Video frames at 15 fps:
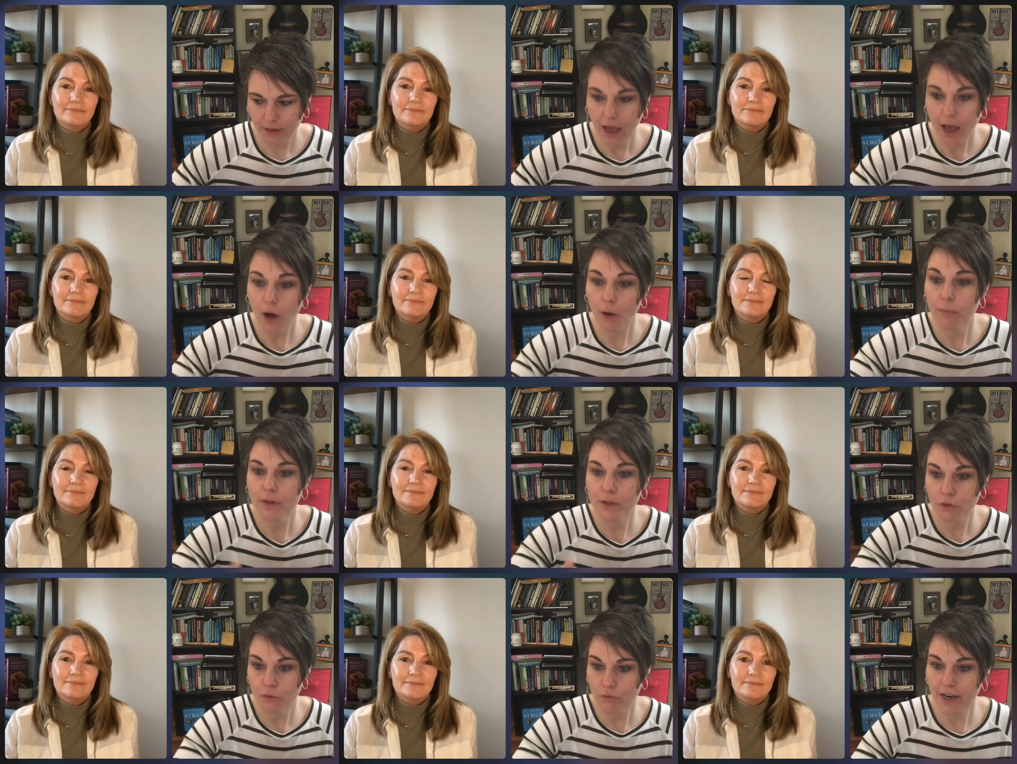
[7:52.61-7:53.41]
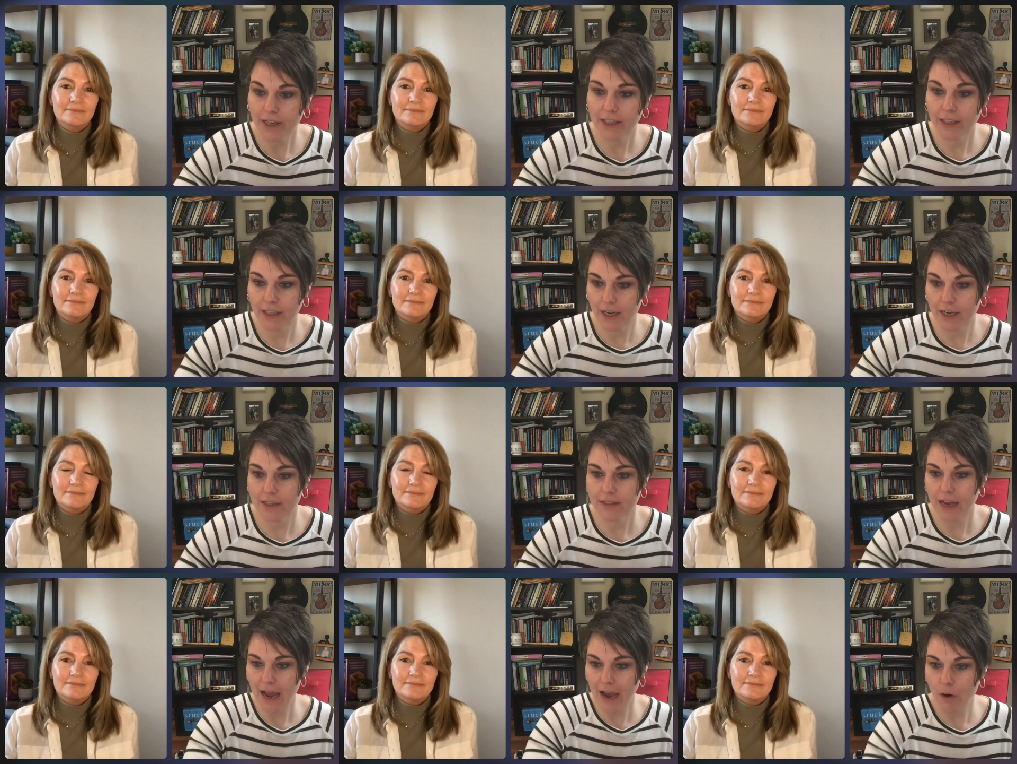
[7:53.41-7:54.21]
Speaker 1: help us
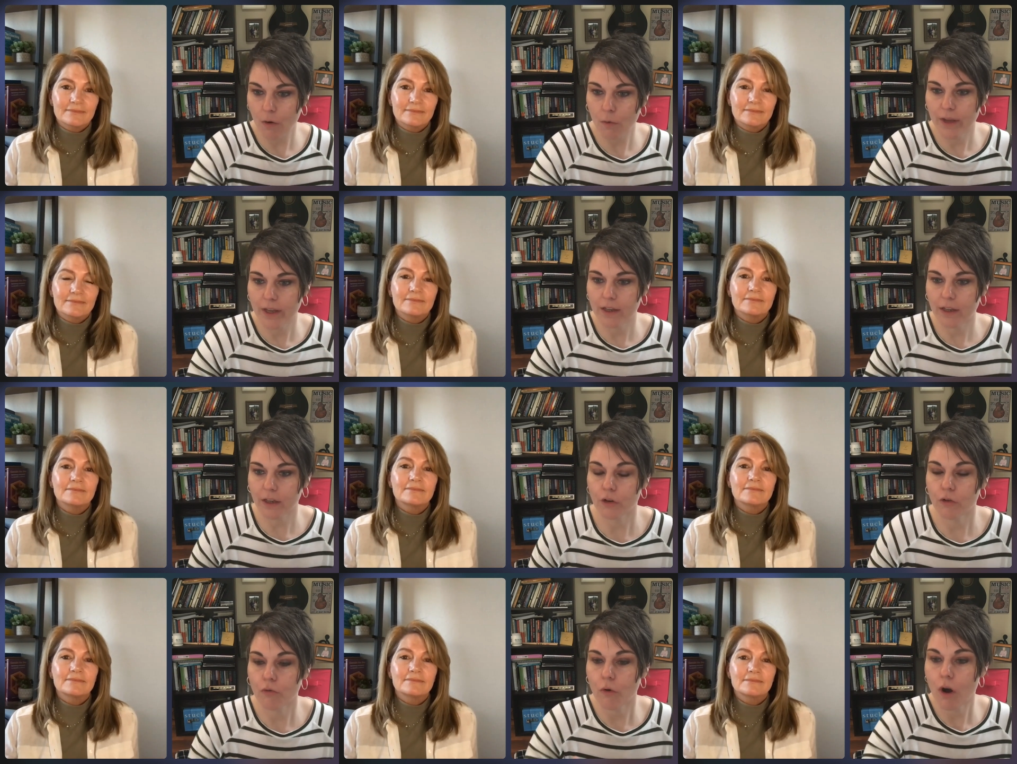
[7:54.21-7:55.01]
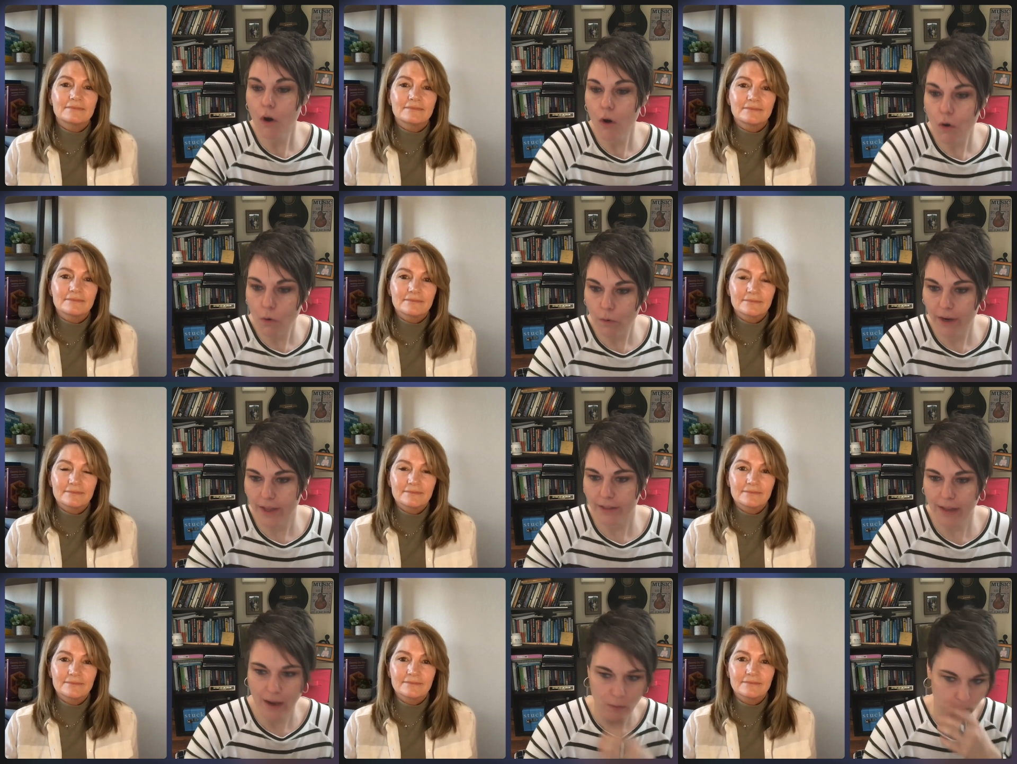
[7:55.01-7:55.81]
recognize how we can grow
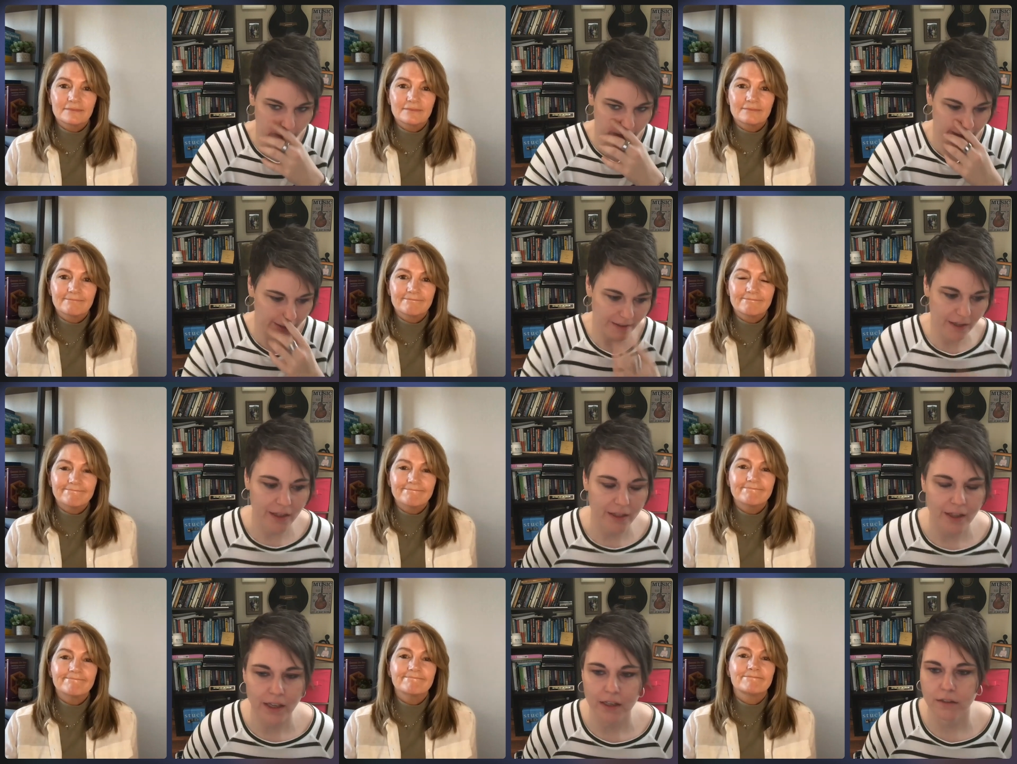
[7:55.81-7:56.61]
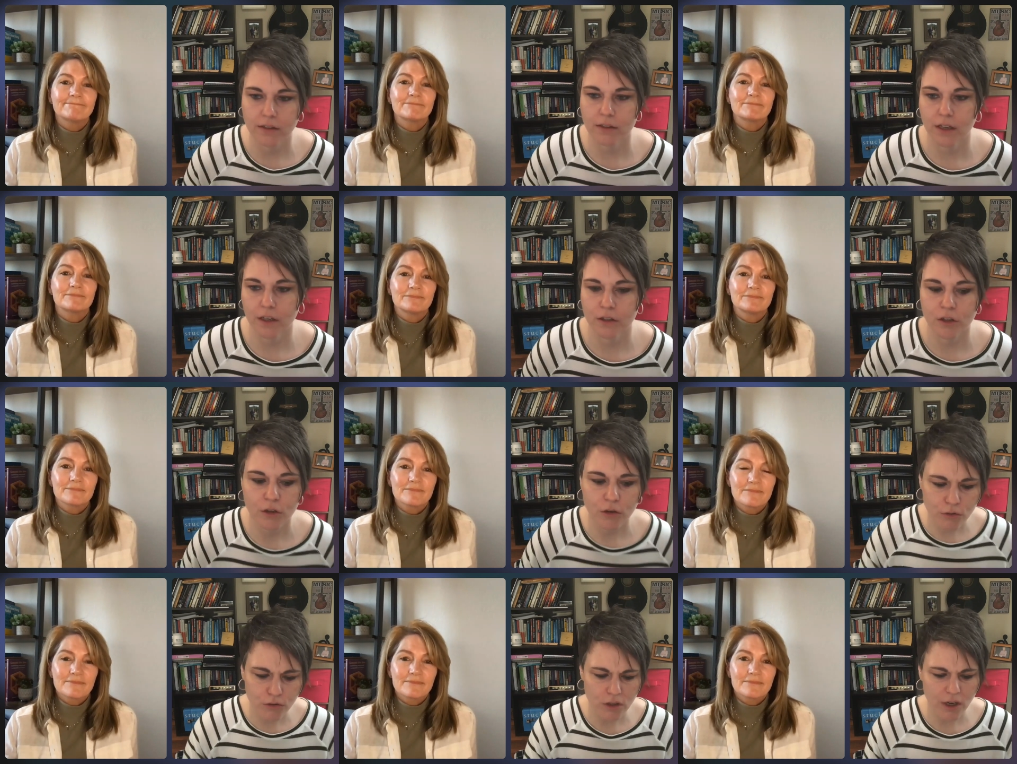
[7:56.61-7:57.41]
in that weakness, I think is is
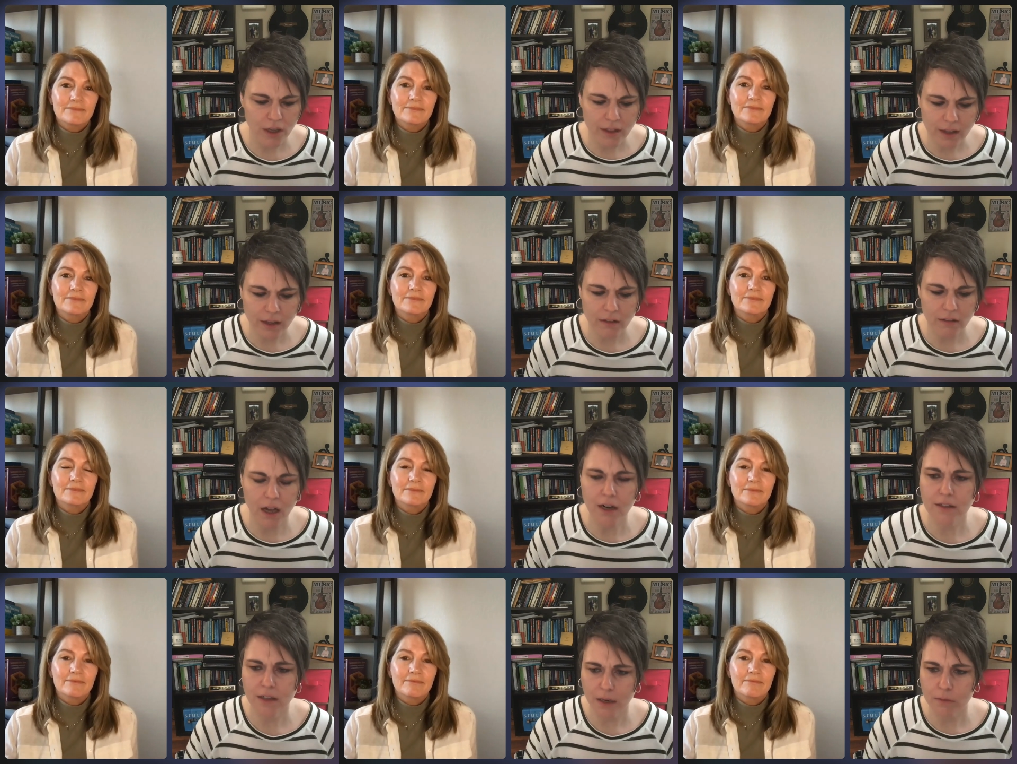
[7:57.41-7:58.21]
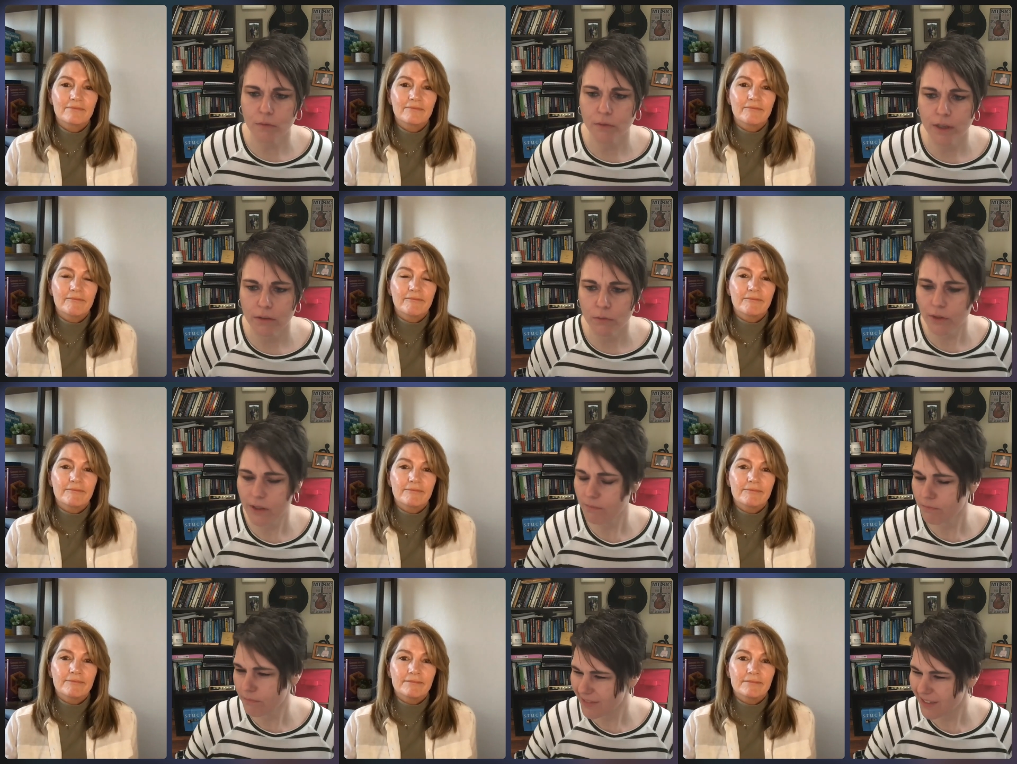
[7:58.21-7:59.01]
huge. And I think a lot of times we
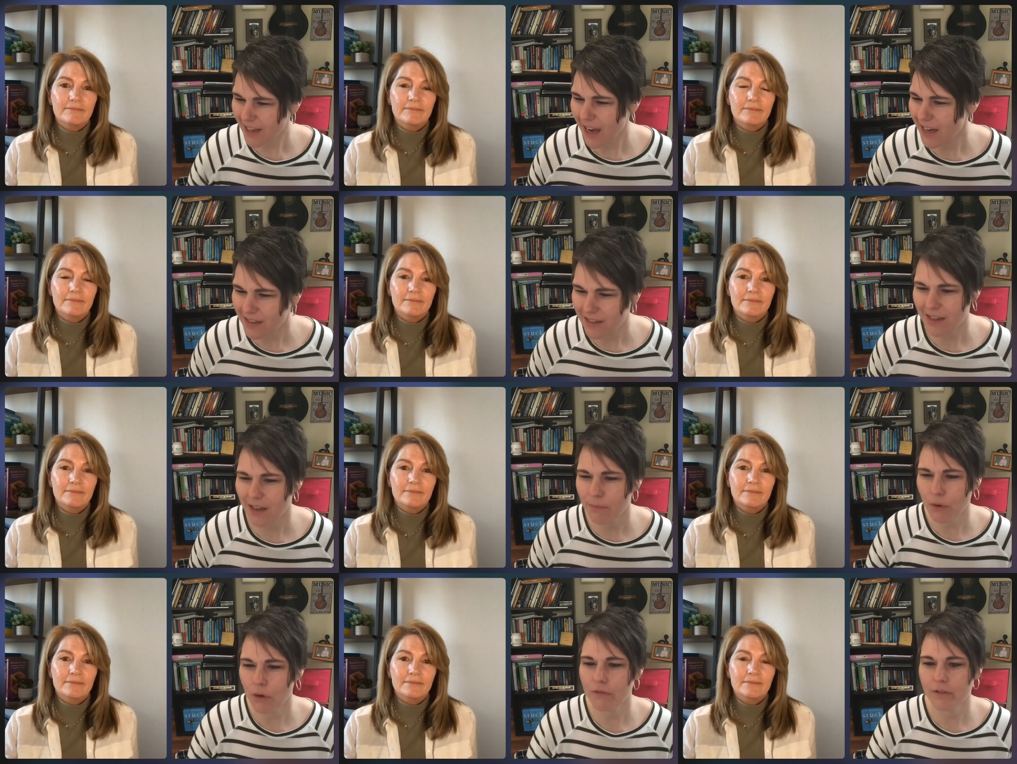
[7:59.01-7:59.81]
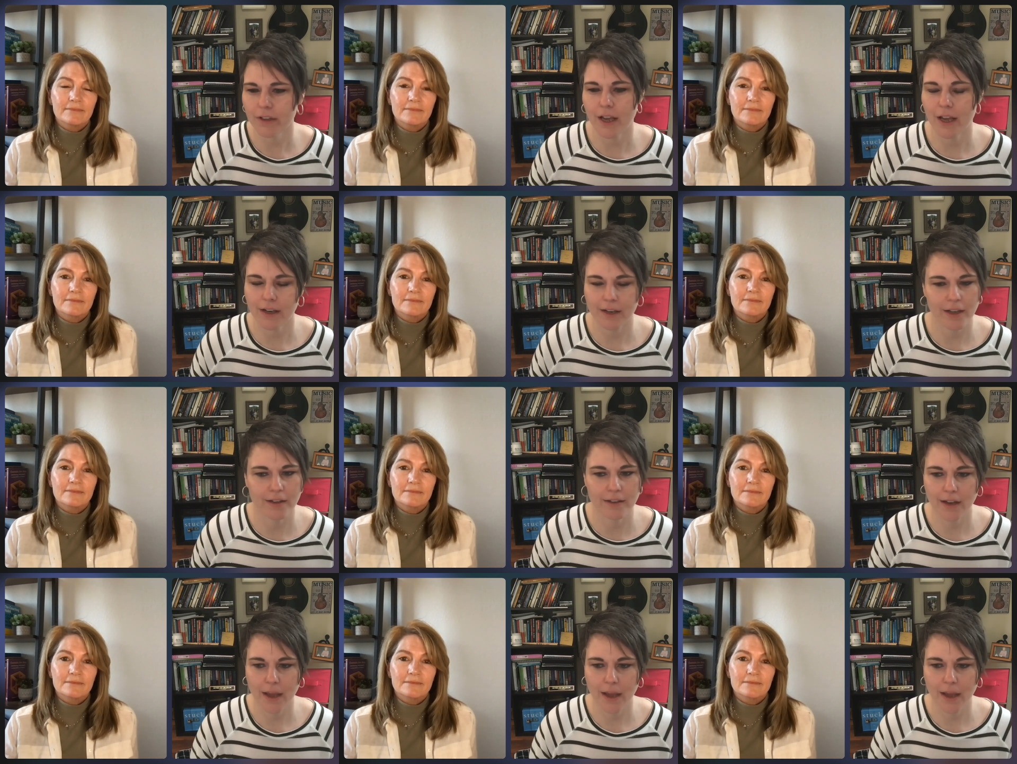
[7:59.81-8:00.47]
we kind of skip over that and